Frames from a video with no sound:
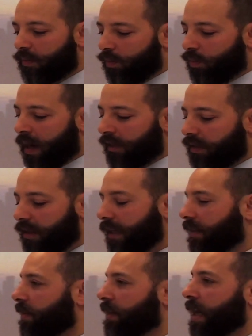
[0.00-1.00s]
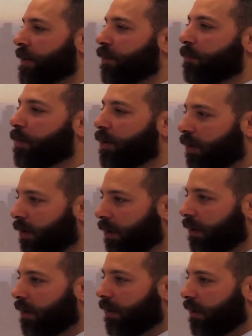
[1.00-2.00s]
that watch like the Daniel
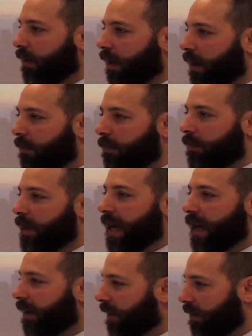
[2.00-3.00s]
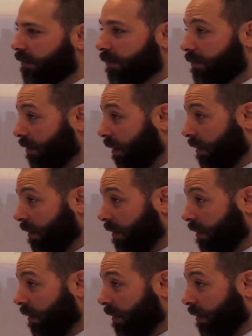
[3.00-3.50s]
Pearl beheading. There's a